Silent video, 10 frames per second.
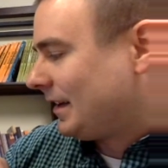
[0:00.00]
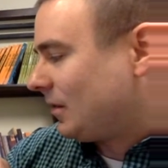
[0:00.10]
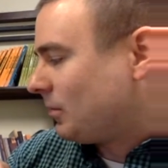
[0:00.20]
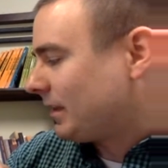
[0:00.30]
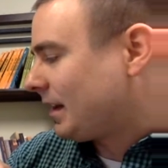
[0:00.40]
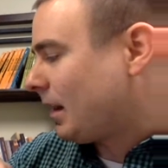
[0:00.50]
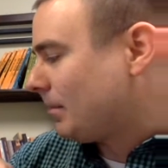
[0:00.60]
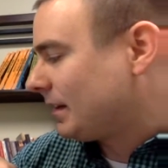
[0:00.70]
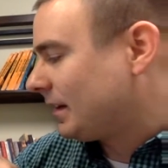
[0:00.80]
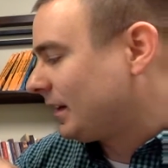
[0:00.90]
And with
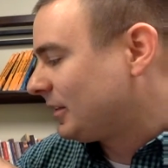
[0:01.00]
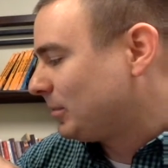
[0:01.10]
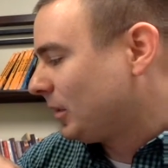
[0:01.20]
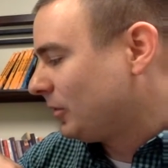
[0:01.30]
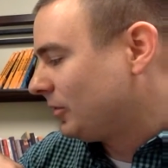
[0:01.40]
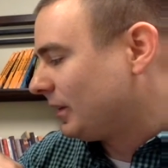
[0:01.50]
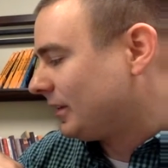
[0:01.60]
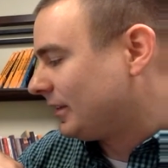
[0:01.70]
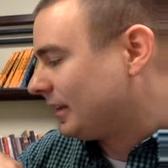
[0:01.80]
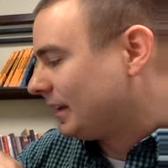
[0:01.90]
comic
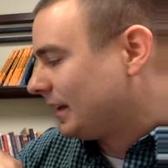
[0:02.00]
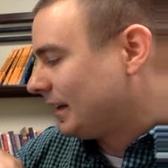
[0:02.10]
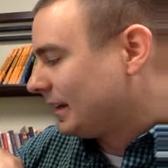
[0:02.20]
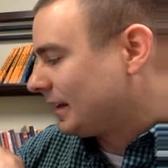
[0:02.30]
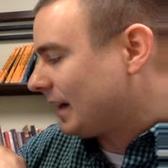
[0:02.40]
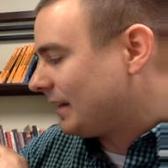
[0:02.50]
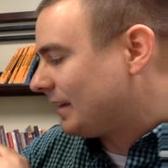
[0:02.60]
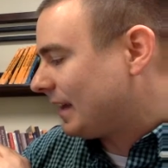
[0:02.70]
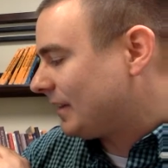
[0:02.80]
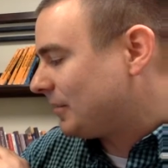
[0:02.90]
explosions, God
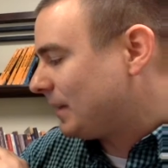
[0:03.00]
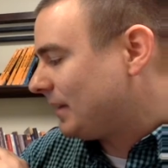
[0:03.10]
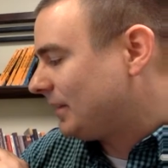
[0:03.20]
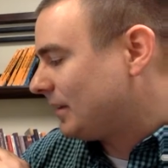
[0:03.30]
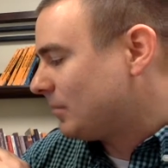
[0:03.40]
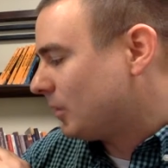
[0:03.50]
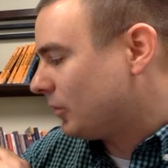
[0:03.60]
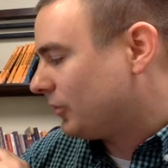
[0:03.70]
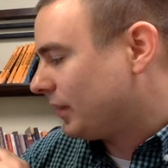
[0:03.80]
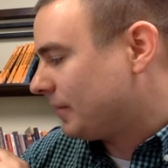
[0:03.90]
set space in
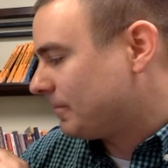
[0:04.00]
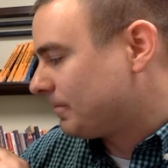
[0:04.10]
motion,